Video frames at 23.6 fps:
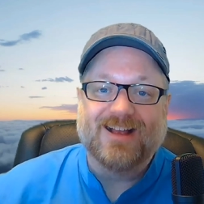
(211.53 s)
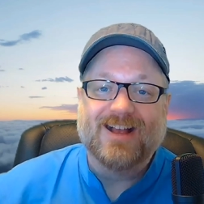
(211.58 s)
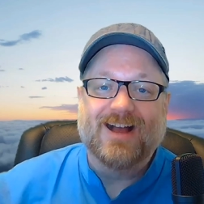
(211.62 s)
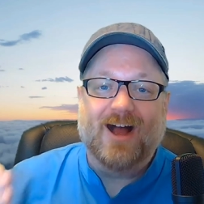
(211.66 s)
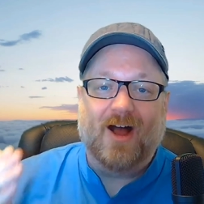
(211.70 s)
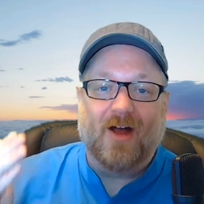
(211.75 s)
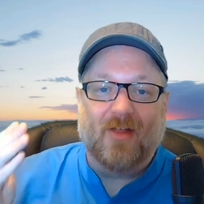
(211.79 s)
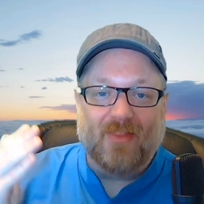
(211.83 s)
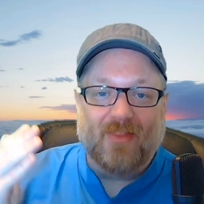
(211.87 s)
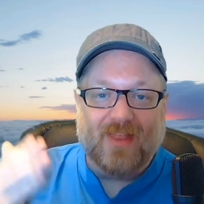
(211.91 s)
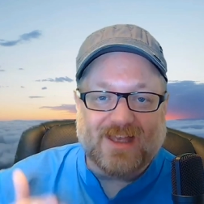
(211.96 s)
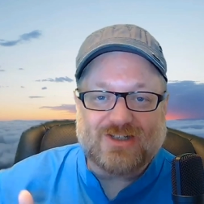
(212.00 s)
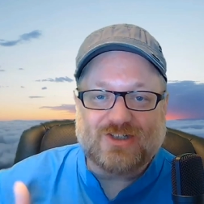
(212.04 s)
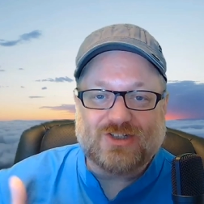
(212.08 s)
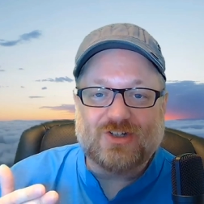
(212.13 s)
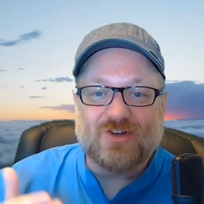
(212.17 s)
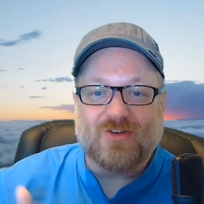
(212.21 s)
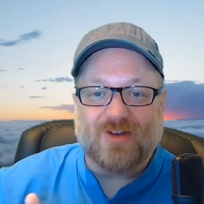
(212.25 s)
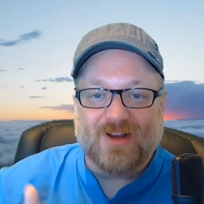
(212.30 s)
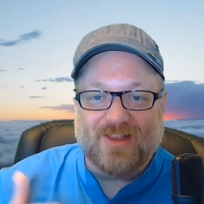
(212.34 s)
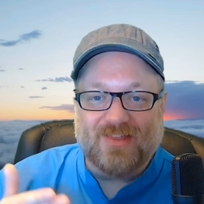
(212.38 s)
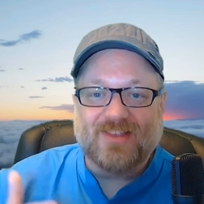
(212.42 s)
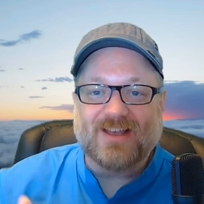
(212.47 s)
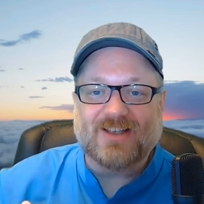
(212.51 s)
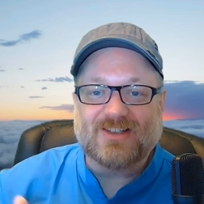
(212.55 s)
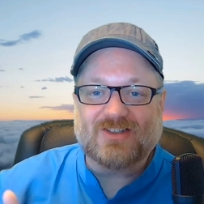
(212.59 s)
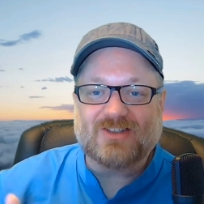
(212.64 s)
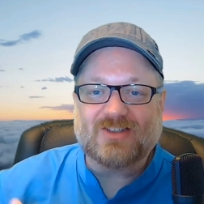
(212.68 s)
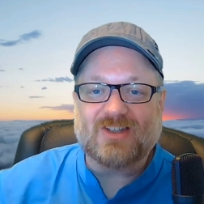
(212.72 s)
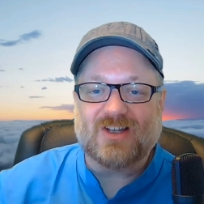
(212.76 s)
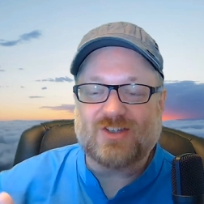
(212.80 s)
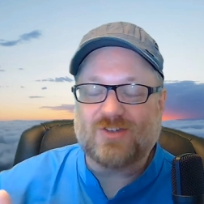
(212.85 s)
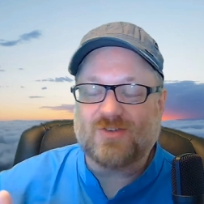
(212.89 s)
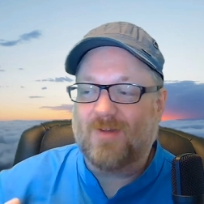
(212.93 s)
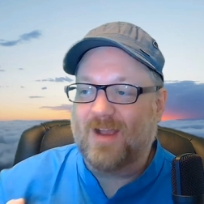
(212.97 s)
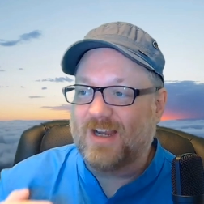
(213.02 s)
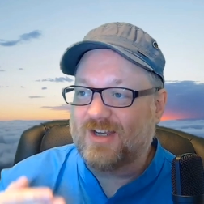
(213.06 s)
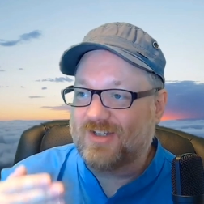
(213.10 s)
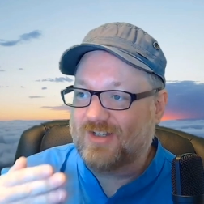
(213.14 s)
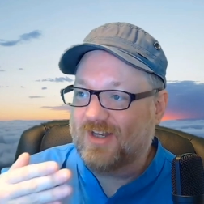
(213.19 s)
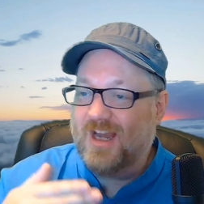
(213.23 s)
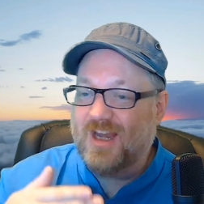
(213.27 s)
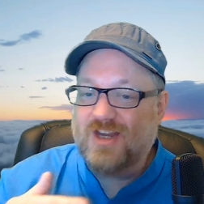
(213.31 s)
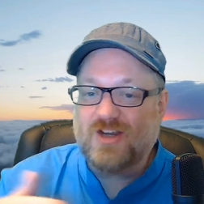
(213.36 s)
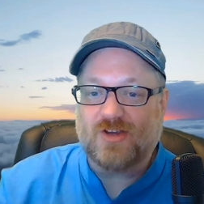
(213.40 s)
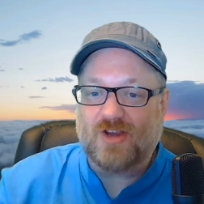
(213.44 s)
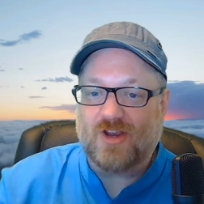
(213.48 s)
unless you're in this
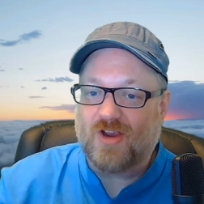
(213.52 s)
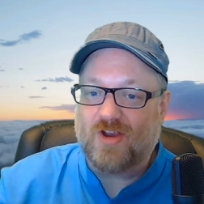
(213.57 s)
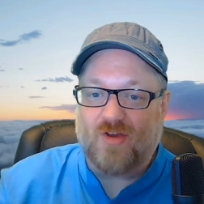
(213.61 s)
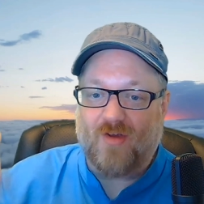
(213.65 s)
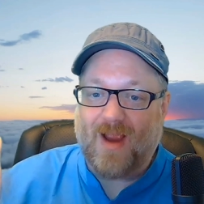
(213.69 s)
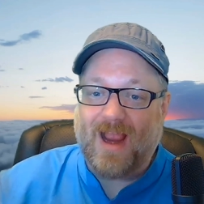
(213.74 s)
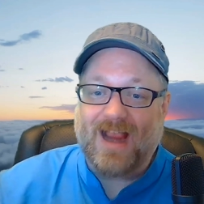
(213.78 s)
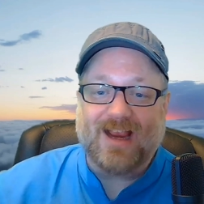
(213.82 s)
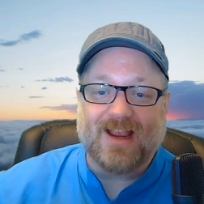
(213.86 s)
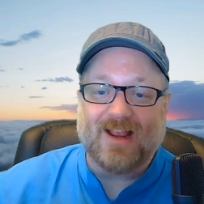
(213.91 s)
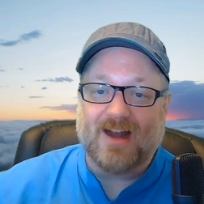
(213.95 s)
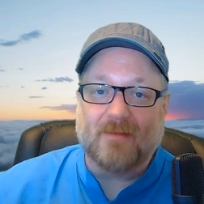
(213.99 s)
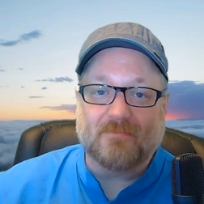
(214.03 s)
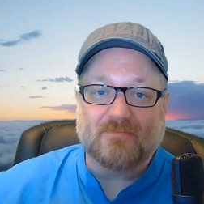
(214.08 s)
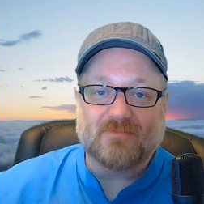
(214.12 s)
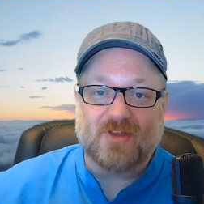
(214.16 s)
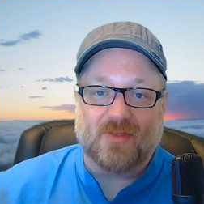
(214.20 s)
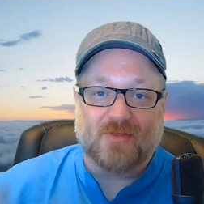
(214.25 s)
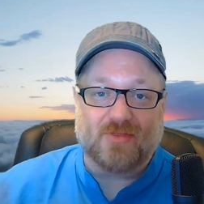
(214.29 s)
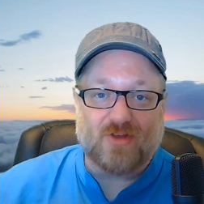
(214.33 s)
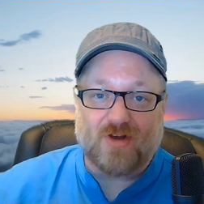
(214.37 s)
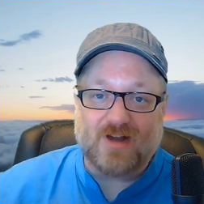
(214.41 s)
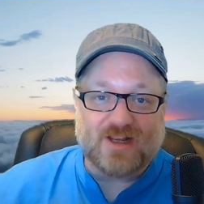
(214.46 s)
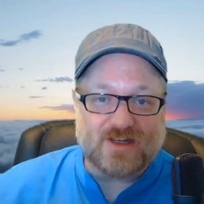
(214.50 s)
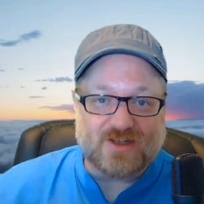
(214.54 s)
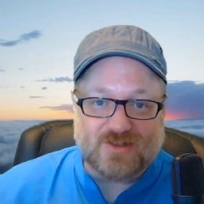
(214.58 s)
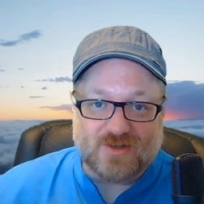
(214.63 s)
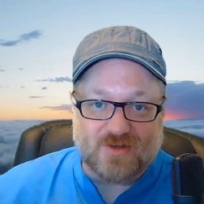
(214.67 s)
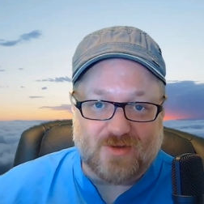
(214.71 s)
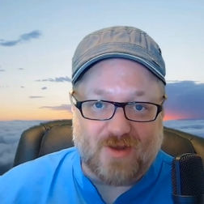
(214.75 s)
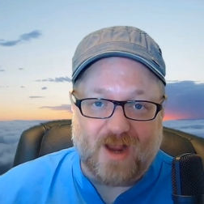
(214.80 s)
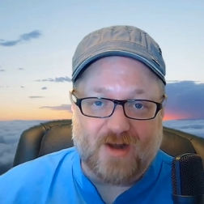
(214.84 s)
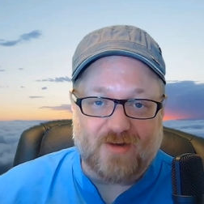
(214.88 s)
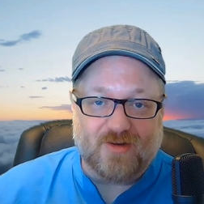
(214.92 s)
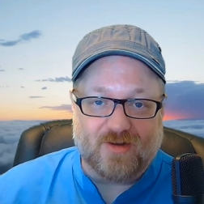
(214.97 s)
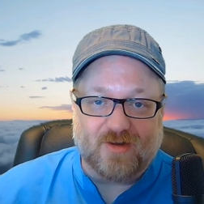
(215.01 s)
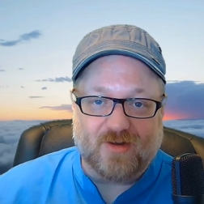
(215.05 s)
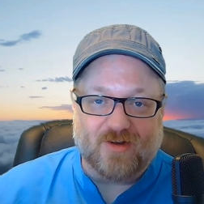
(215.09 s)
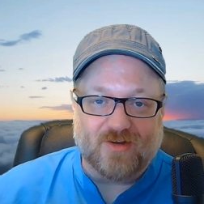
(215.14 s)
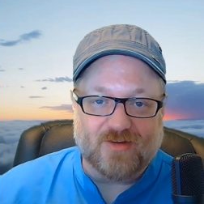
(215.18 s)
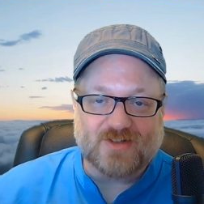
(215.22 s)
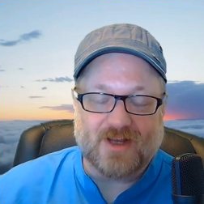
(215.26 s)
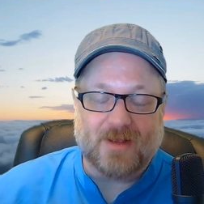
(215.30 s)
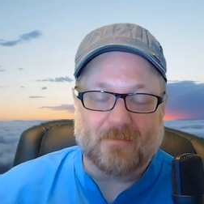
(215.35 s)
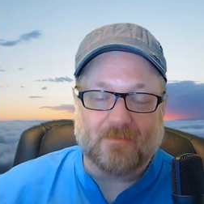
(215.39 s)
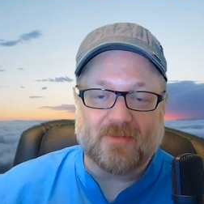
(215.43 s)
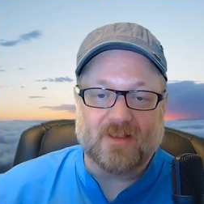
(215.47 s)
situation. And you can crank it up to 3200
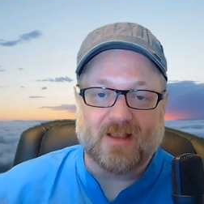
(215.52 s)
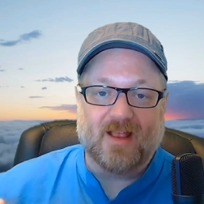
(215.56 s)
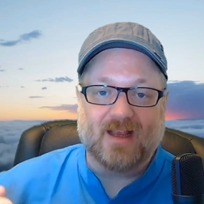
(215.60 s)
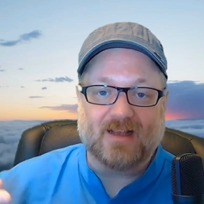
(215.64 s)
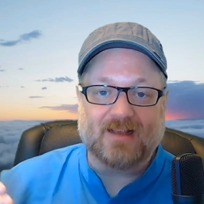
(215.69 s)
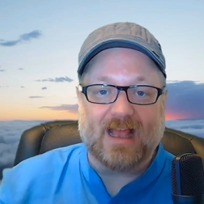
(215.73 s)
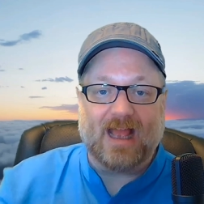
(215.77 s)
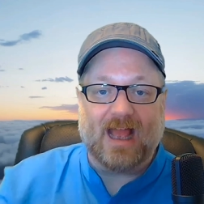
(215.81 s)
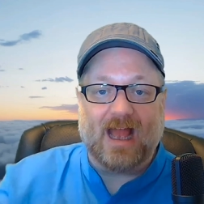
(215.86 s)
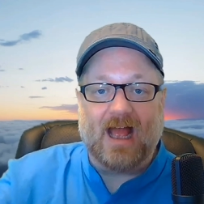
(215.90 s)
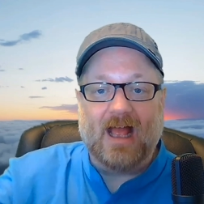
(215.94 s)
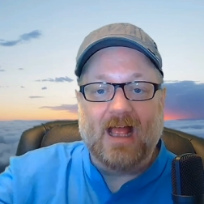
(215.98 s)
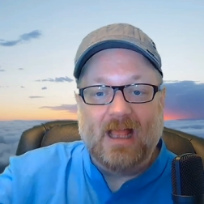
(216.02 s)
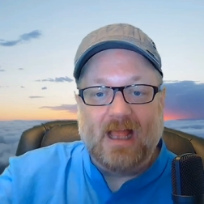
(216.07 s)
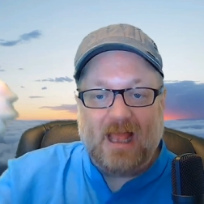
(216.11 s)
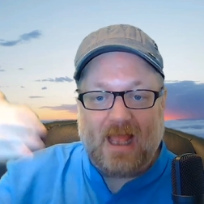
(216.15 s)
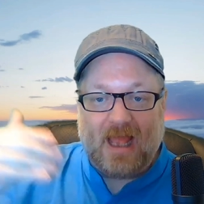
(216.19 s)
or something like that,